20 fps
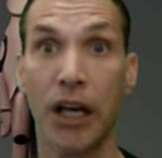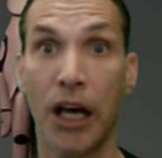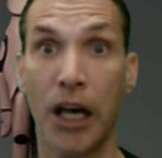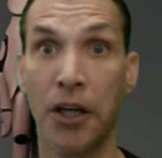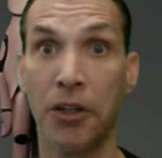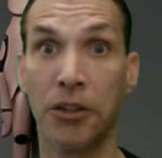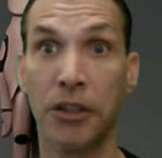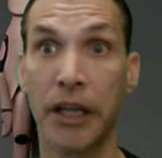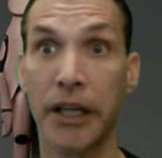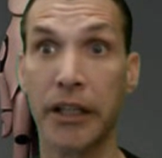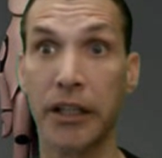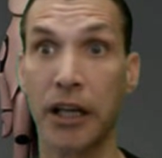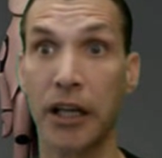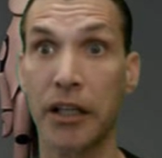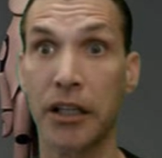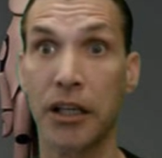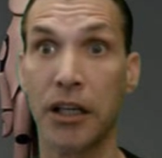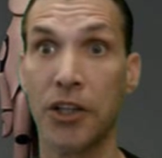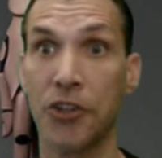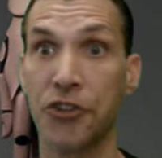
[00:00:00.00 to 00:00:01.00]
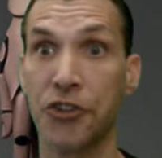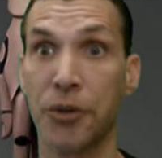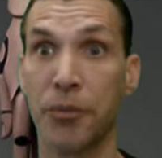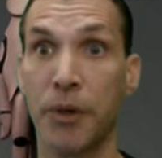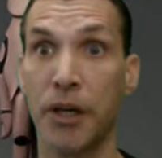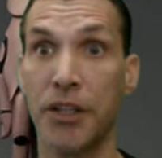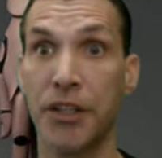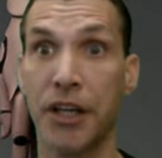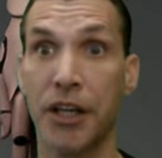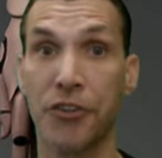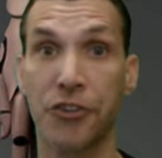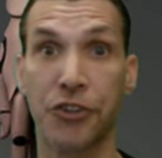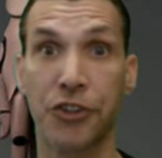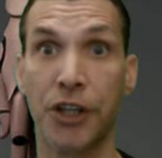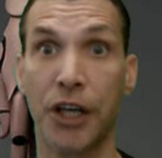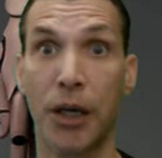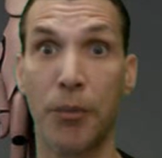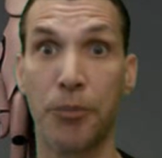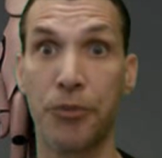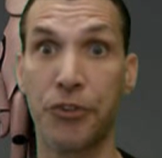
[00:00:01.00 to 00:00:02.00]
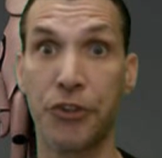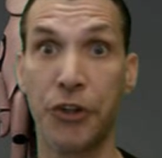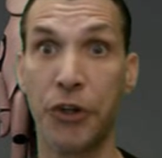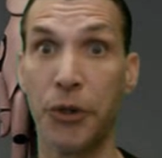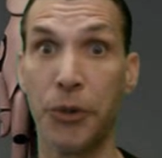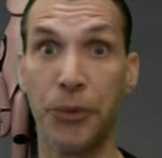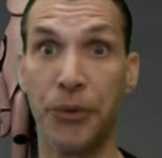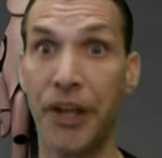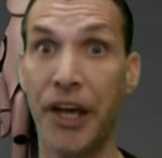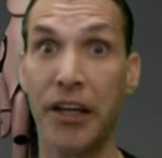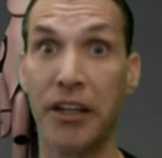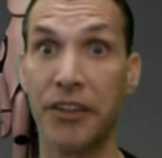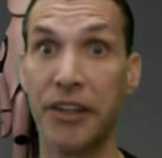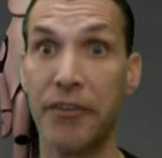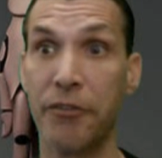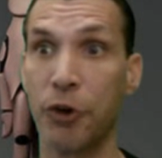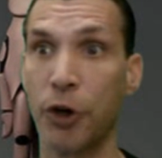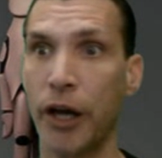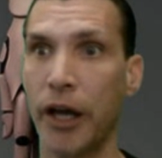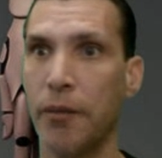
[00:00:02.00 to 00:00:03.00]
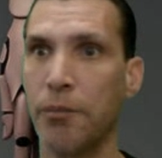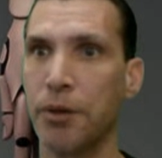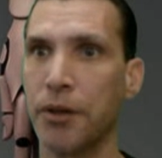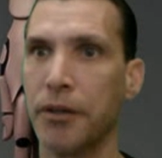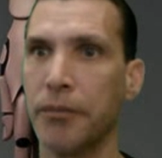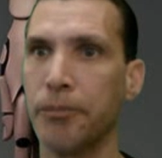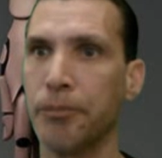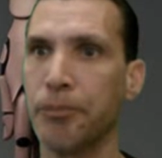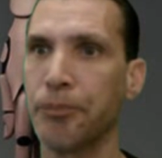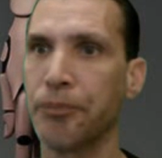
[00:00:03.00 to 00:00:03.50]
I don't like icons on my desktop, so that'll never happen.